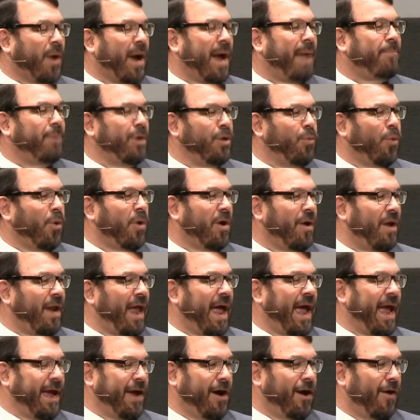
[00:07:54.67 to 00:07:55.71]
probably weren't
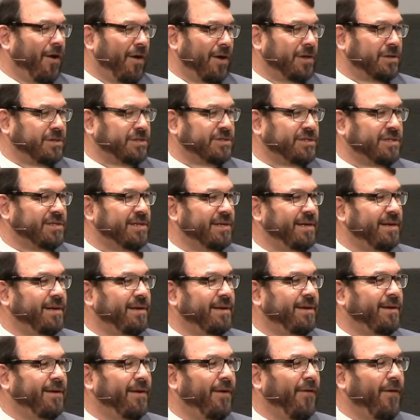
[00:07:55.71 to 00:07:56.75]
like ours.
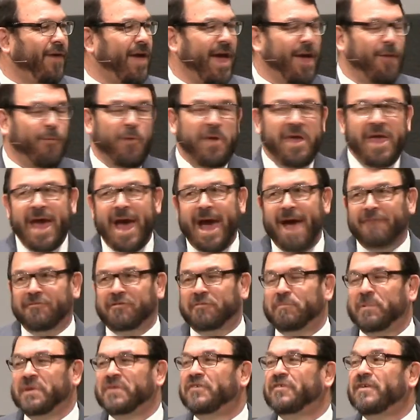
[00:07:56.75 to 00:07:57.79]
Okay, we have
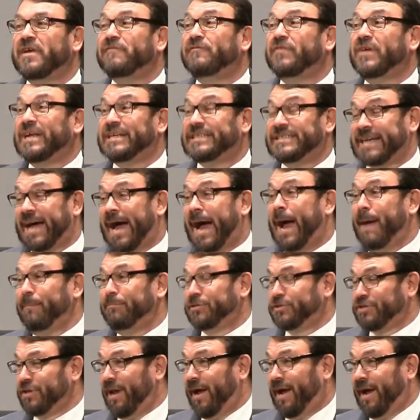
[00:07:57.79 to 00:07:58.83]
specific
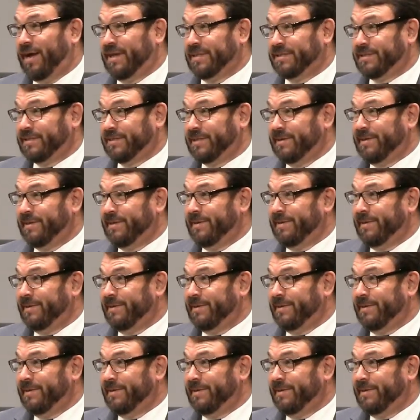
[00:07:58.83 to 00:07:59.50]
time slots.